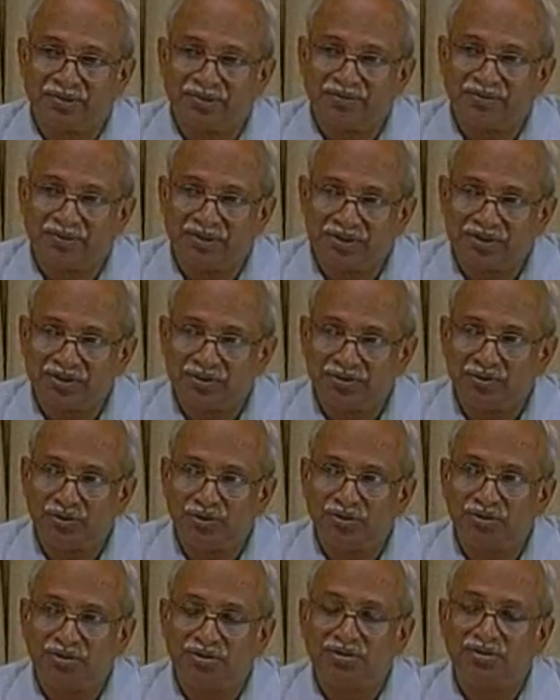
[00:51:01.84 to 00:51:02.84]
finish is good,
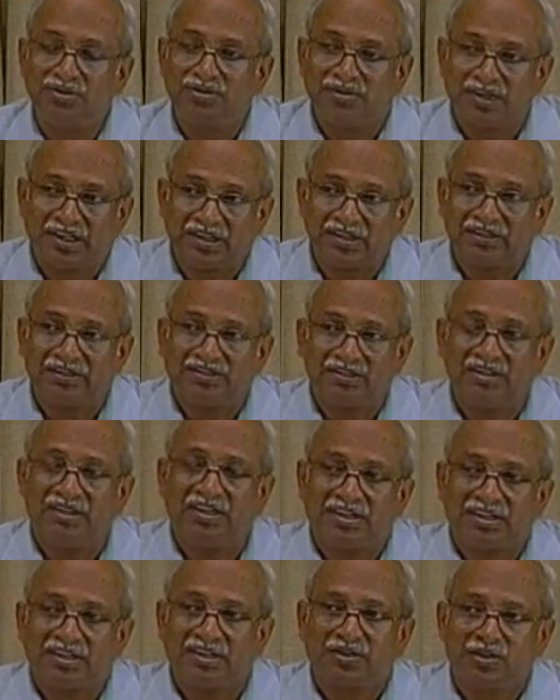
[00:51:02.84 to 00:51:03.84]
that is
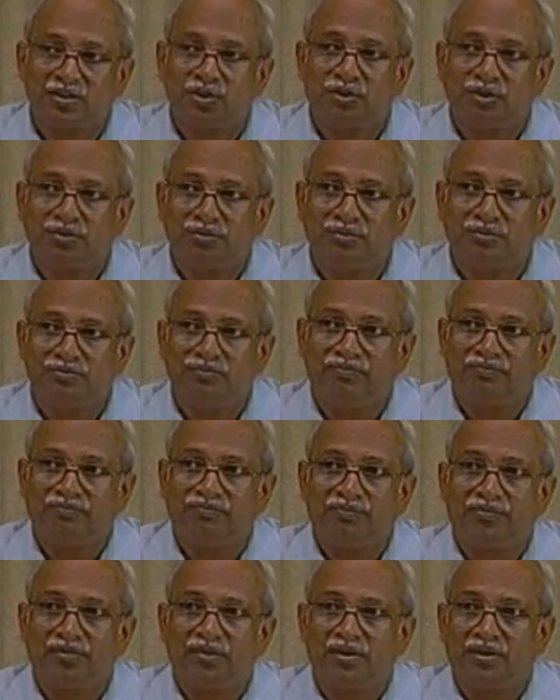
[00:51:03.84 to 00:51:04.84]
related to
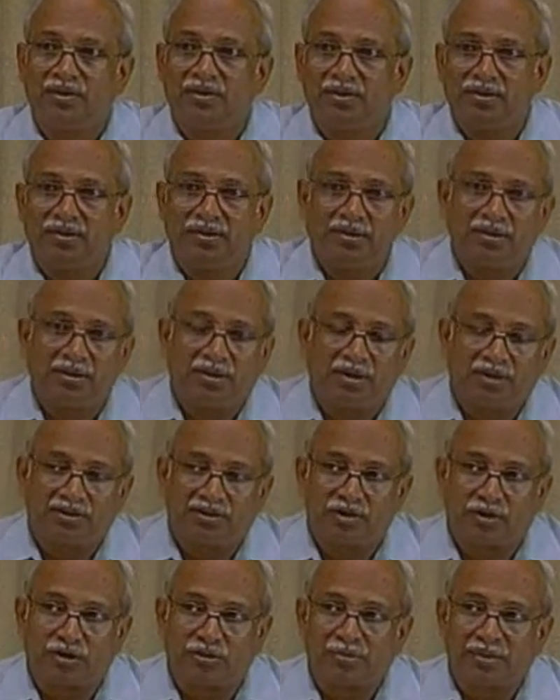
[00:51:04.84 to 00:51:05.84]

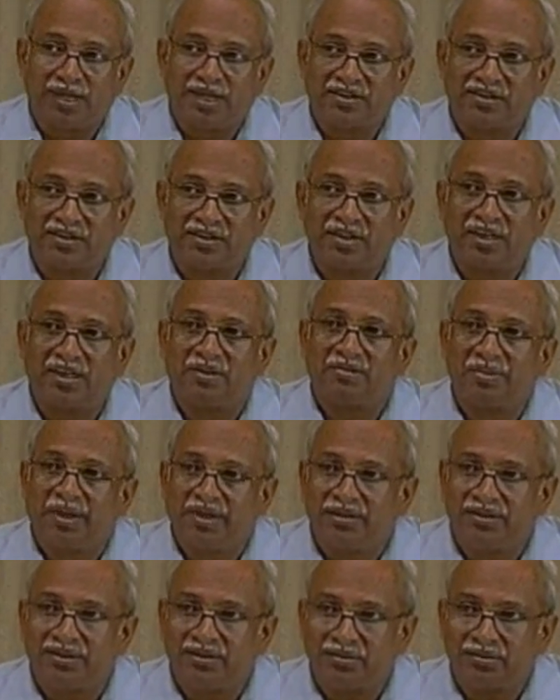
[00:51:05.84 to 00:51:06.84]
shot blasting and
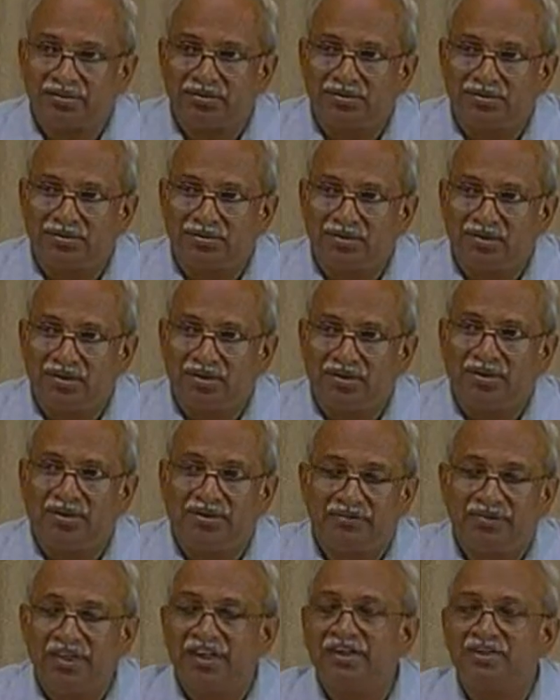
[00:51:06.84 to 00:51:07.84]
painting. If
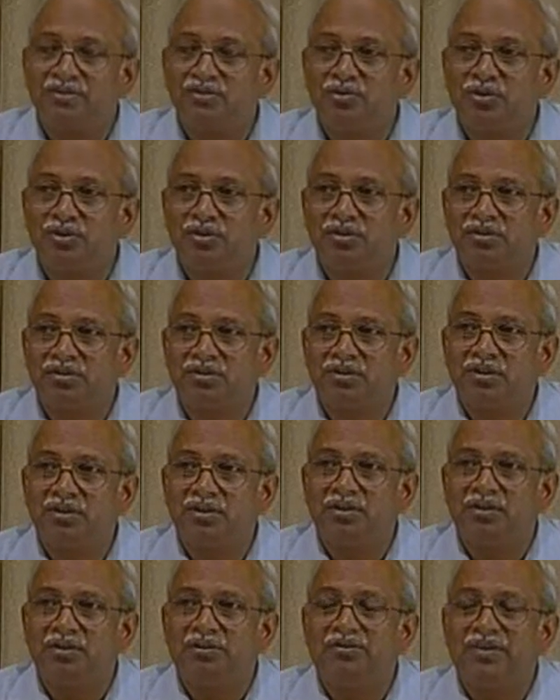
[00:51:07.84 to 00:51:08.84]
that is good,
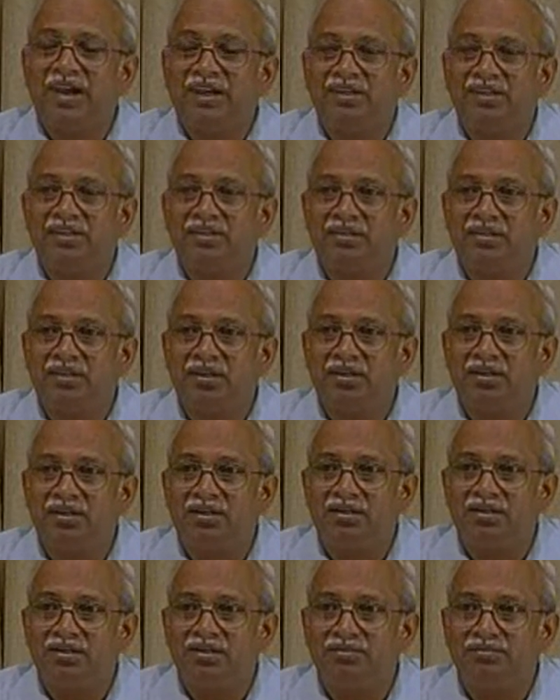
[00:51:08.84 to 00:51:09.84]
your fatigue
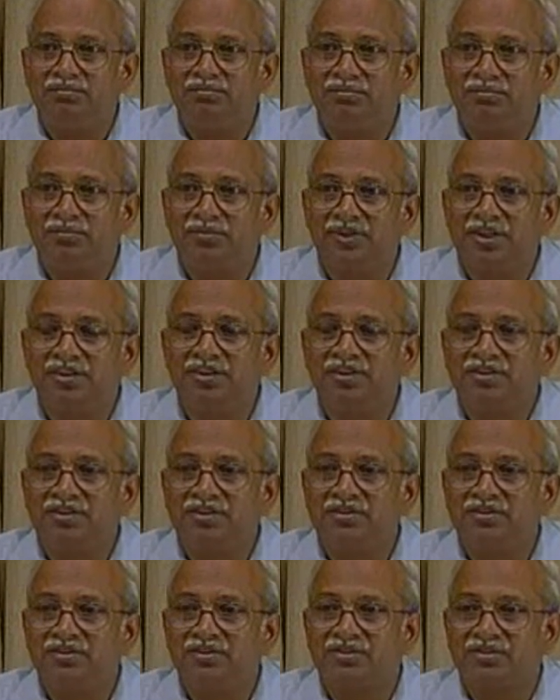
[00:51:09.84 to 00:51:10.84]

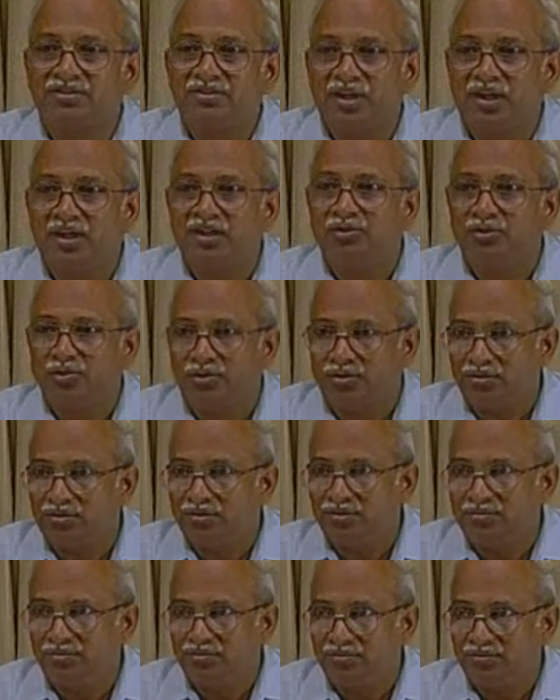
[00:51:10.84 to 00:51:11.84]
conditions are good.
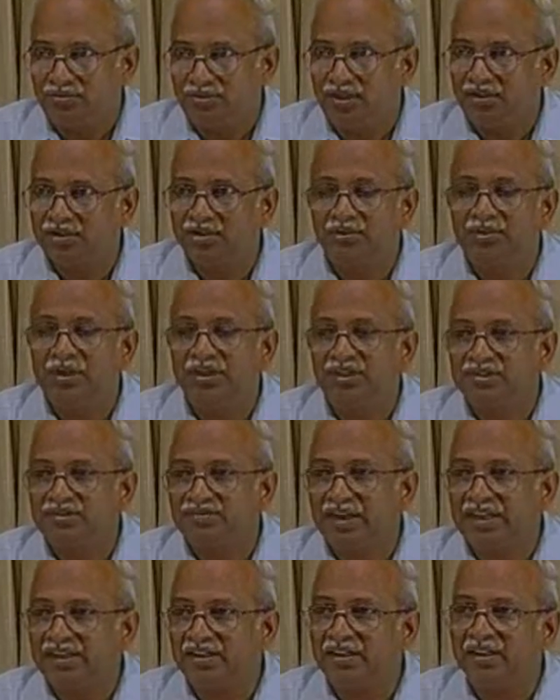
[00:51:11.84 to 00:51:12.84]
Otherwise,
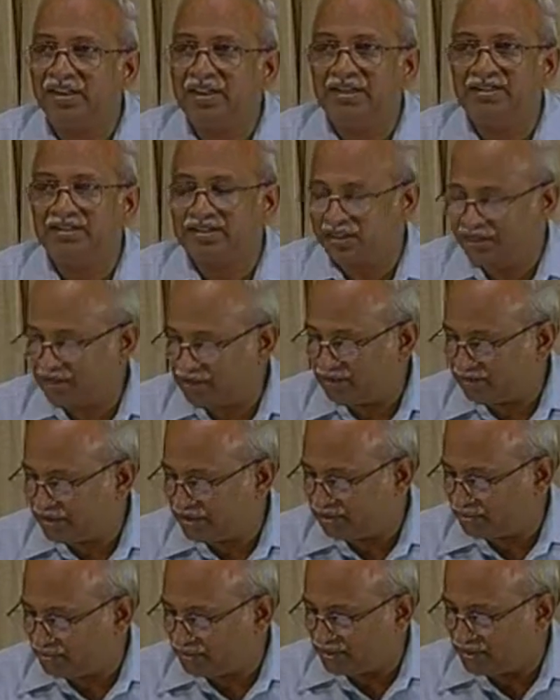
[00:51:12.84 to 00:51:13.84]
fatigue can set in very
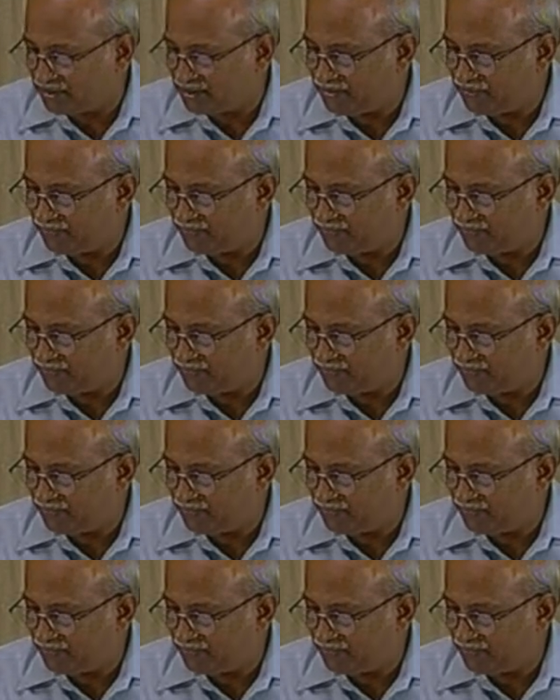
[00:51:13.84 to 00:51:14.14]
quickly.